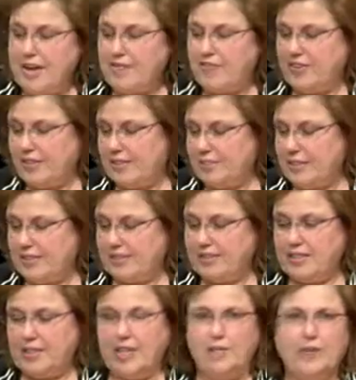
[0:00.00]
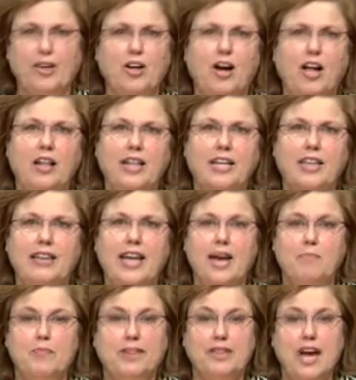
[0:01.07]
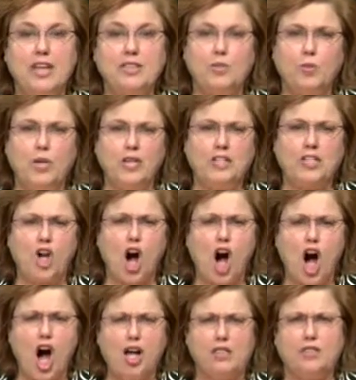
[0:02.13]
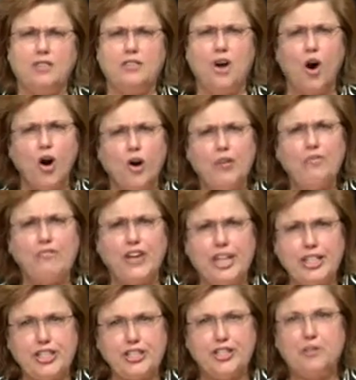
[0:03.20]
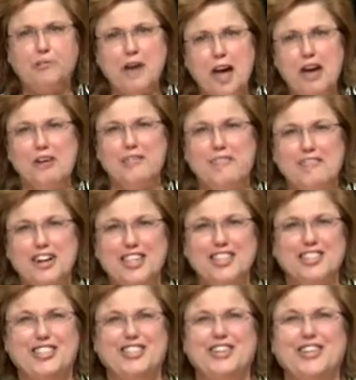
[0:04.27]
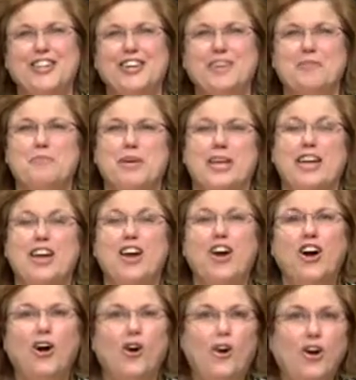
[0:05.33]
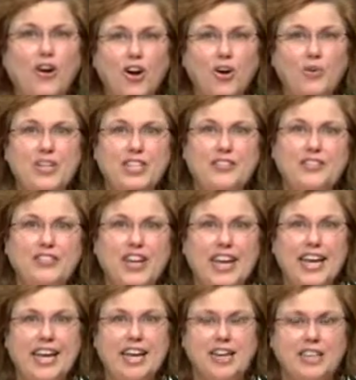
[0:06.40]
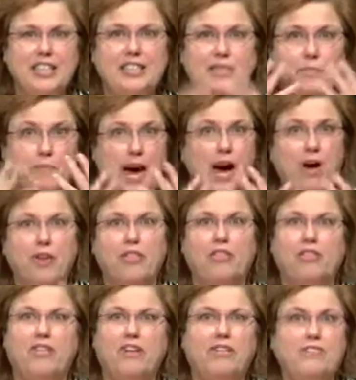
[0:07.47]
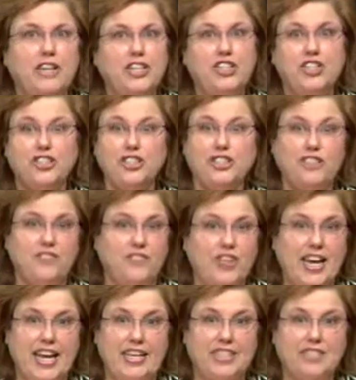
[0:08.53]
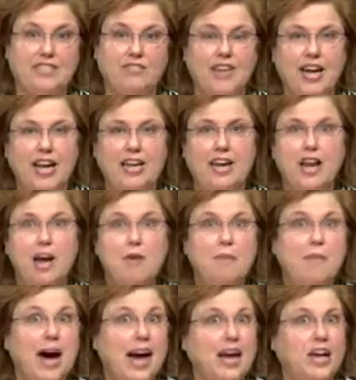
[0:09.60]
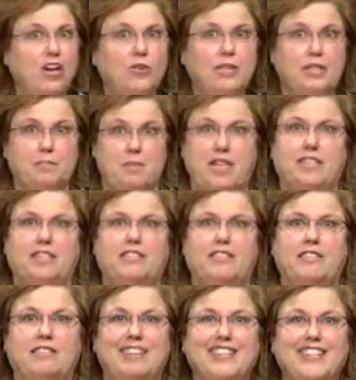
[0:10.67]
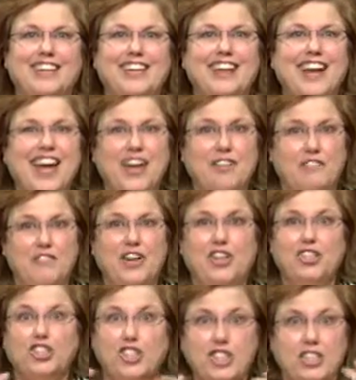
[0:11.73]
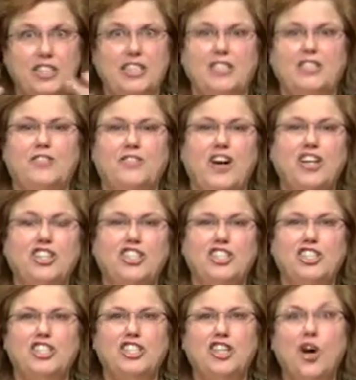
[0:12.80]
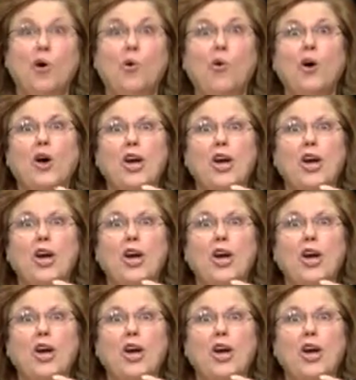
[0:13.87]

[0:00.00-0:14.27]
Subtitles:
Philip doesn't like me calling it that, but that's what it's called, orofacial myofunctional therapy. Oro is mouth, facial is face, right? Myo is muscle, and functional is function. So